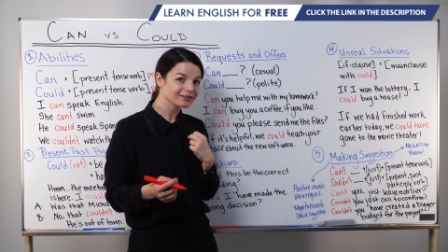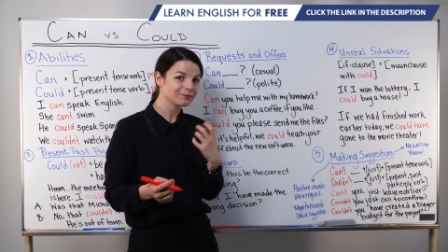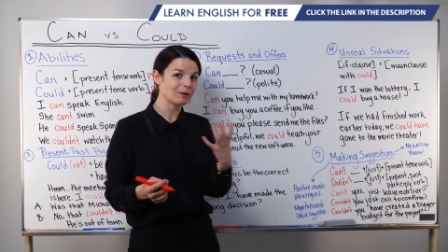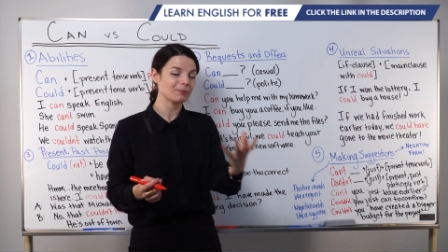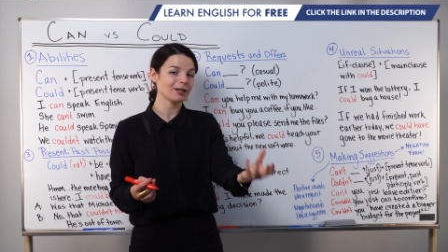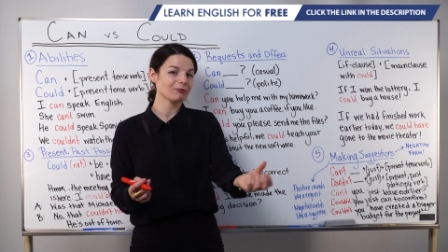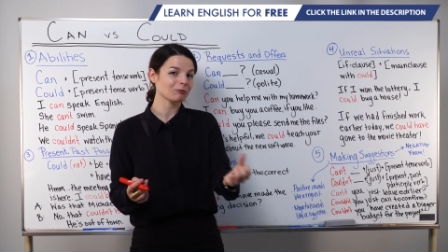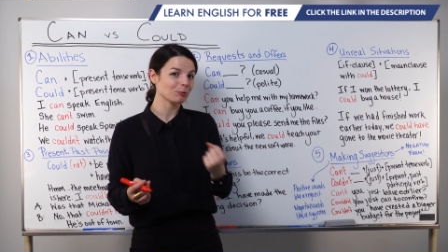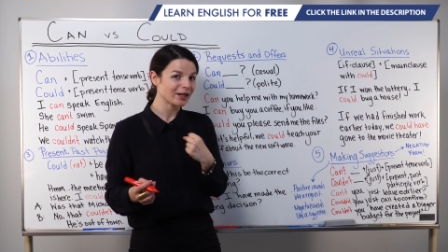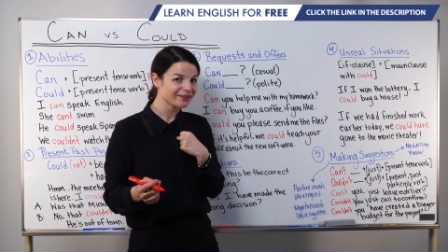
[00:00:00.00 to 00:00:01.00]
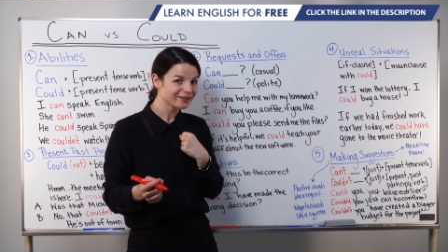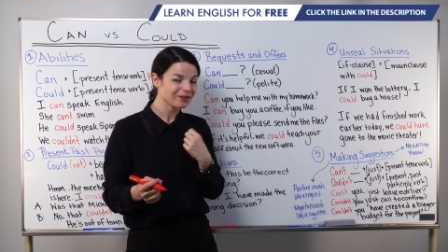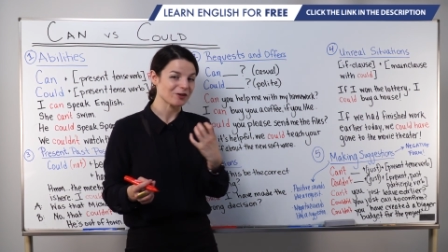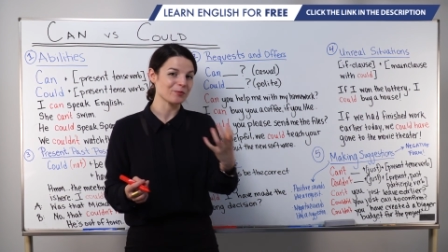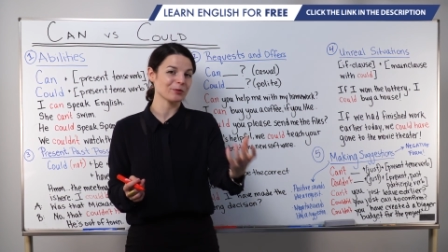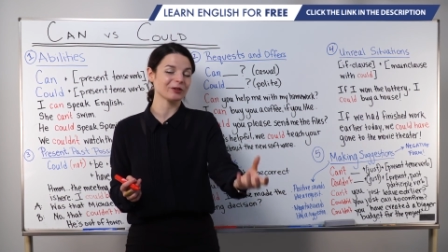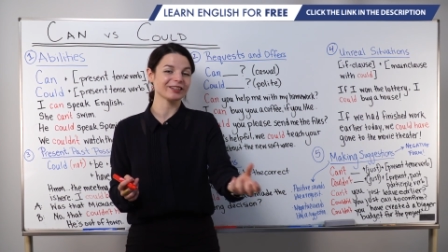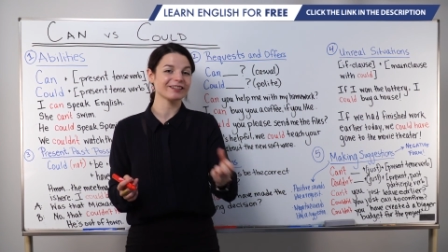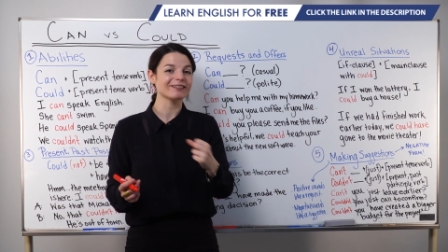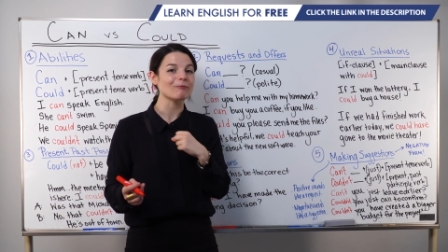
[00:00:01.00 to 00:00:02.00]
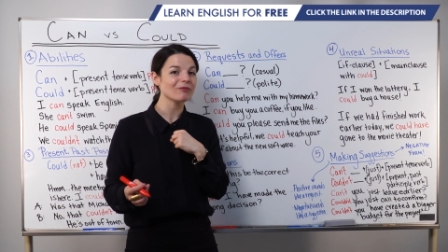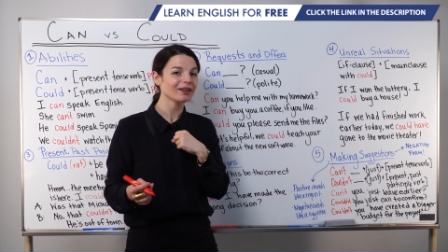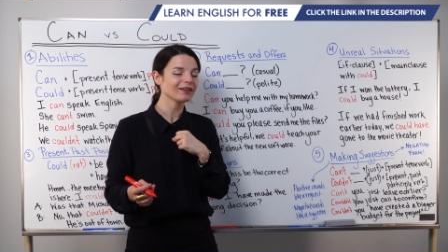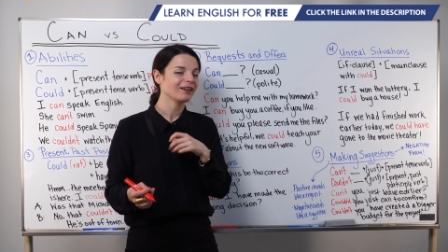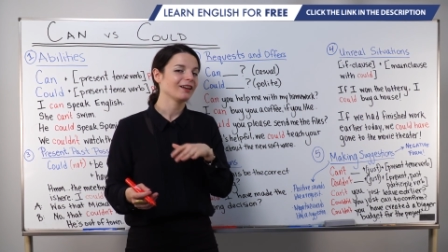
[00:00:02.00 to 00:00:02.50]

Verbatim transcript: maybe information or you're pulling something.